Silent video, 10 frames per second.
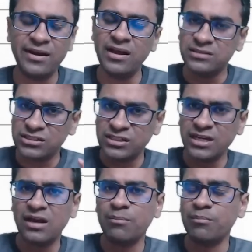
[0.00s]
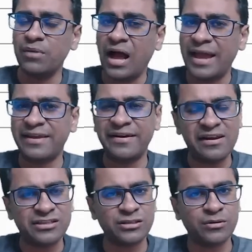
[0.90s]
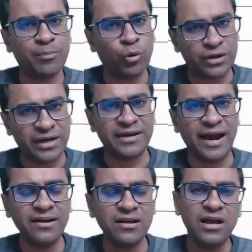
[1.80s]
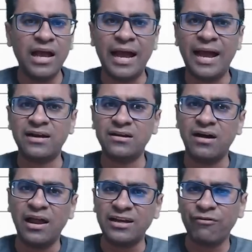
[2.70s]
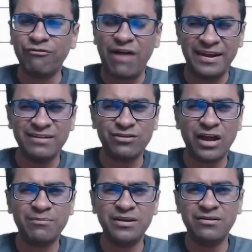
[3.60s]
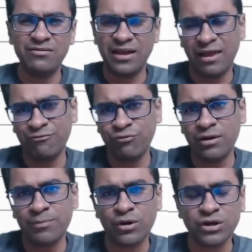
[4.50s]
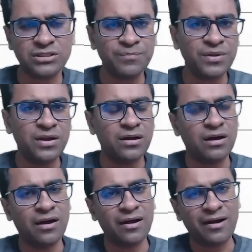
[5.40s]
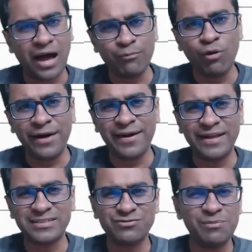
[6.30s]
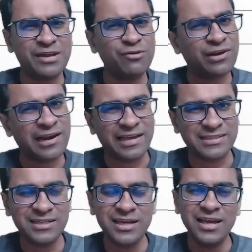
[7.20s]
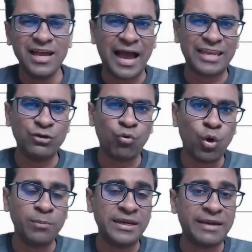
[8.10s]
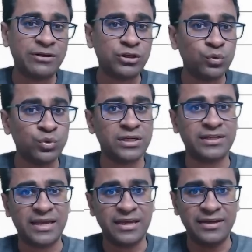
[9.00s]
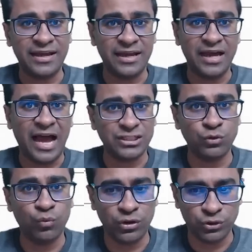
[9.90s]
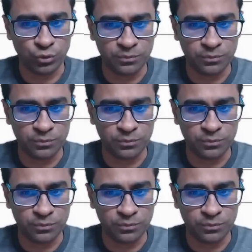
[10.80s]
Just take a high, really rich protein diet, and a little fatty can be helpful because carbohydrate as such will make you very lazy and you won't be able to use the day as you want to.